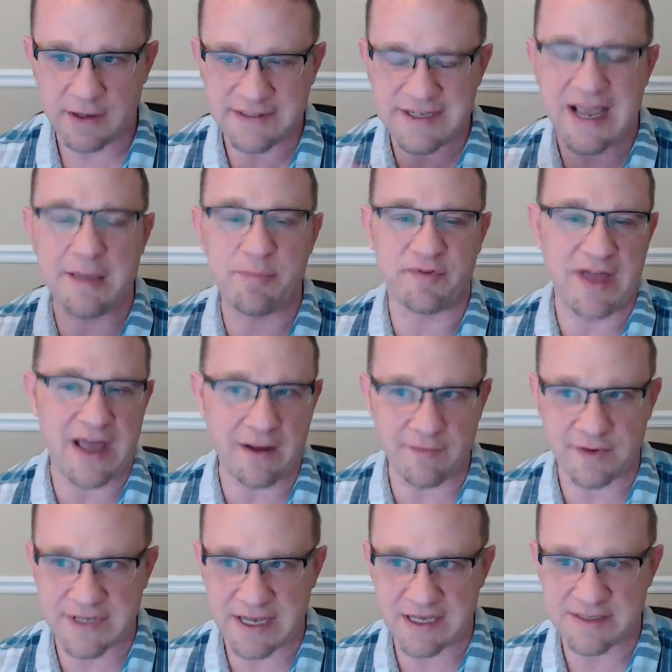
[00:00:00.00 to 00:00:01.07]
type of
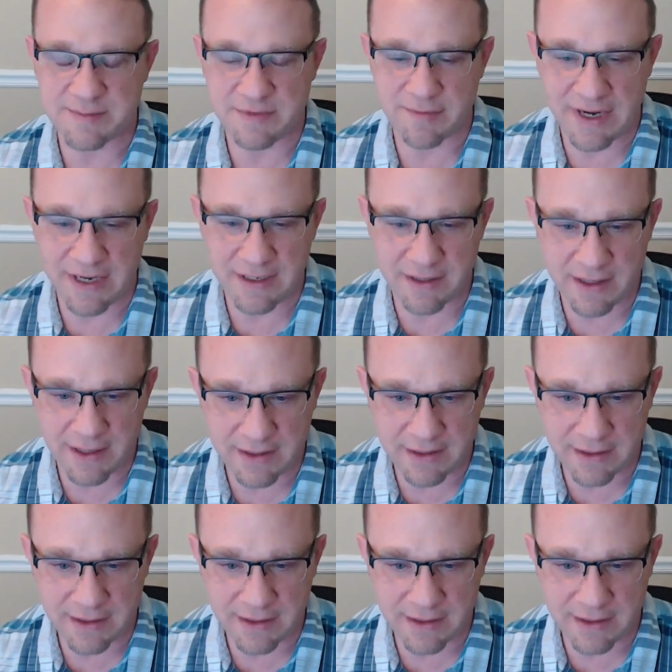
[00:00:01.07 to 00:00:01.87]
advertisement, right? Like